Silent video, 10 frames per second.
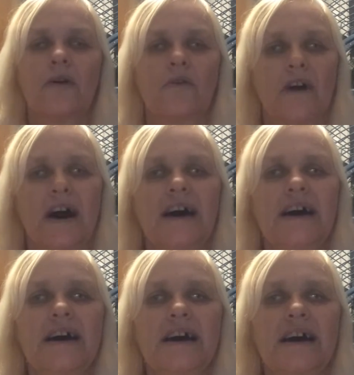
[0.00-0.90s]

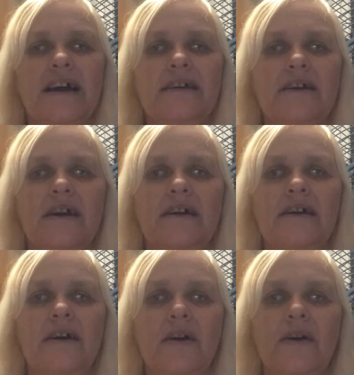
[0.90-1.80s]
Ride a
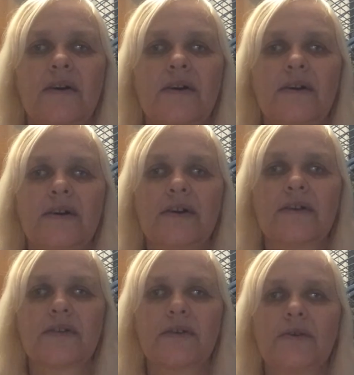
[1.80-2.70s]
cock
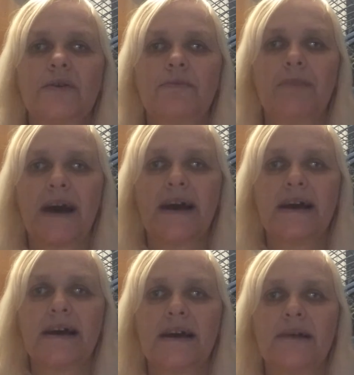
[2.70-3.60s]
horse to
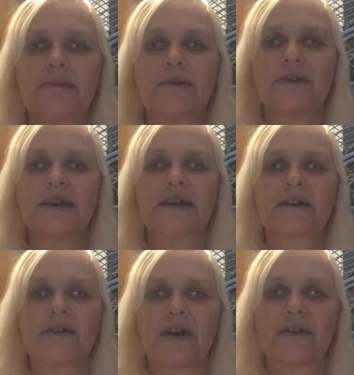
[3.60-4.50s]
Banbury
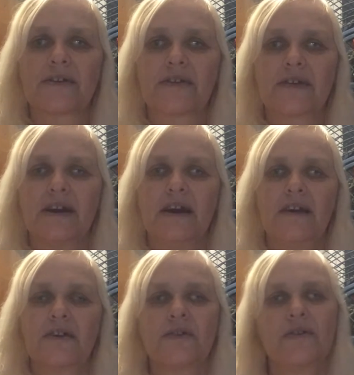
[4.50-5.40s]
Cross
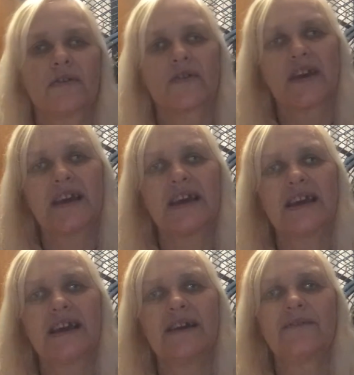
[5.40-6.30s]
to
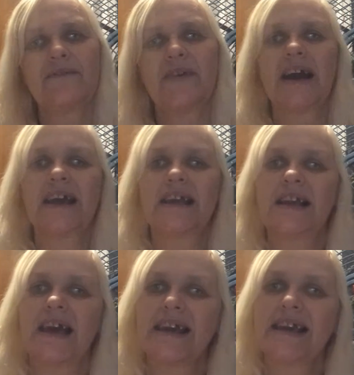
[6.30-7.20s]
see a fine
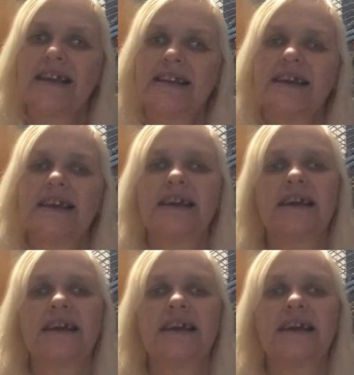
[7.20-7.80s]
lady